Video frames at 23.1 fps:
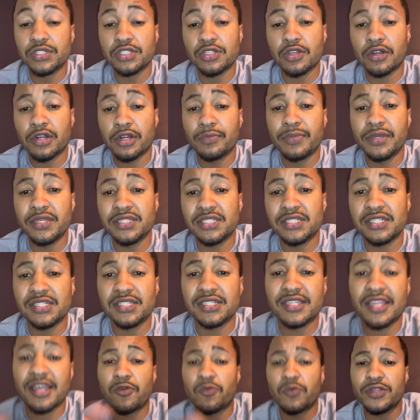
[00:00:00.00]
start a business
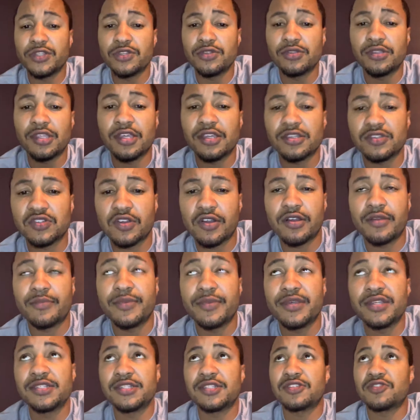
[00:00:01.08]
now when you think of starting a
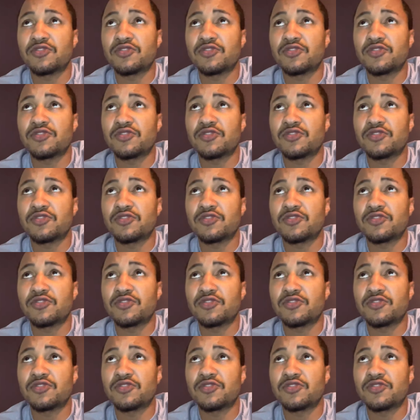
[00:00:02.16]
business